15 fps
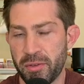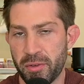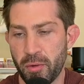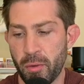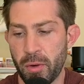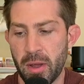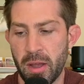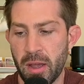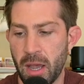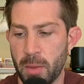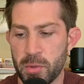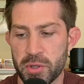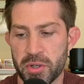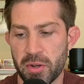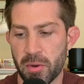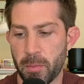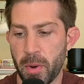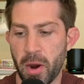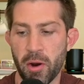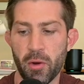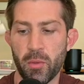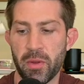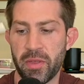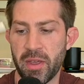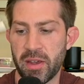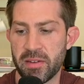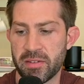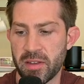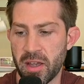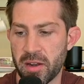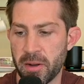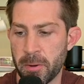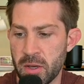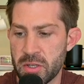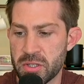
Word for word: So I'm just going to borrow what they said.